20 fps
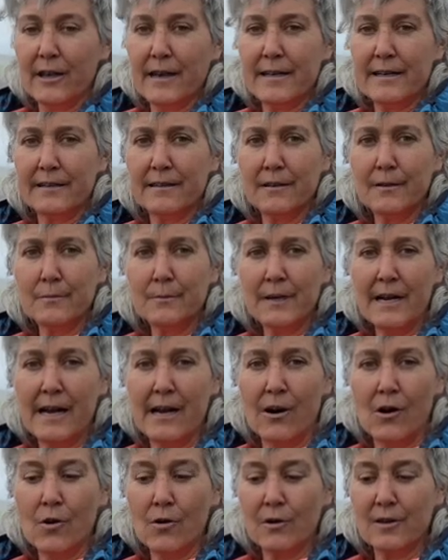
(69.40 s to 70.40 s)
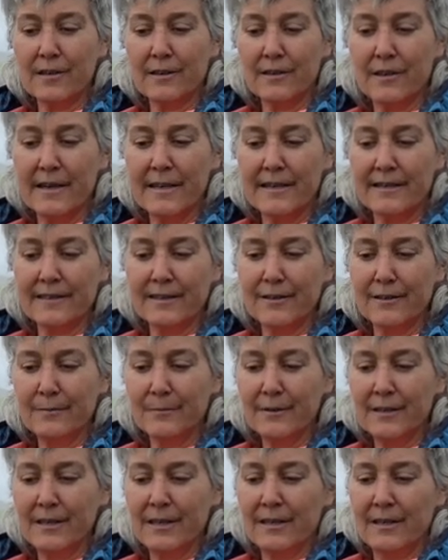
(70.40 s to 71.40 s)
like them, elk like
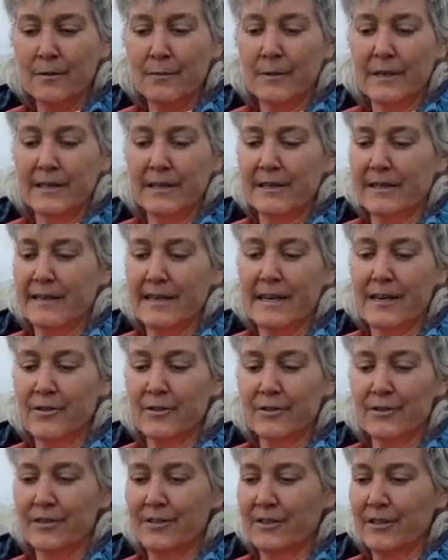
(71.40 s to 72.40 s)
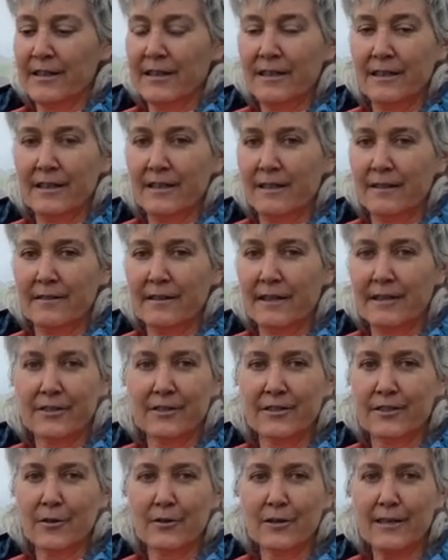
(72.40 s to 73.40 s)
them, but the cows, they
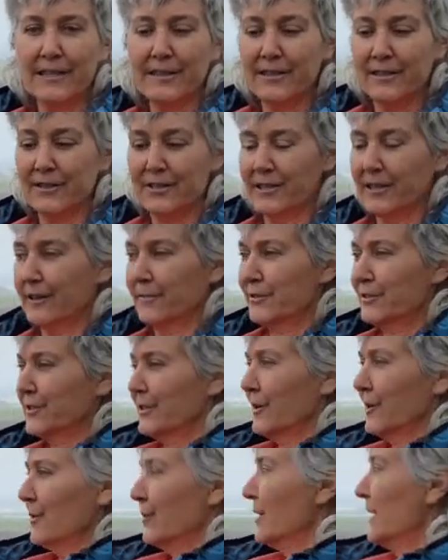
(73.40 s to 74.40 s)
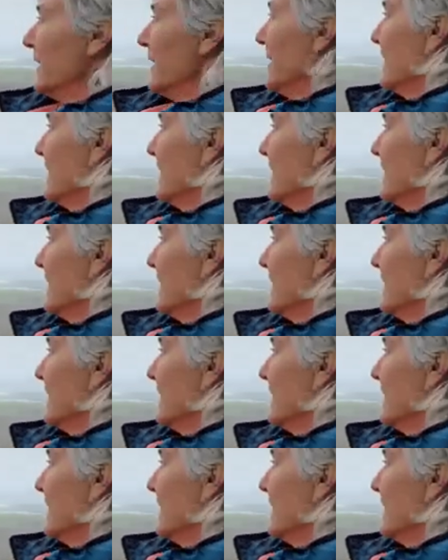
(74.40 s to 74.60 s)
just don't eat this stuff. So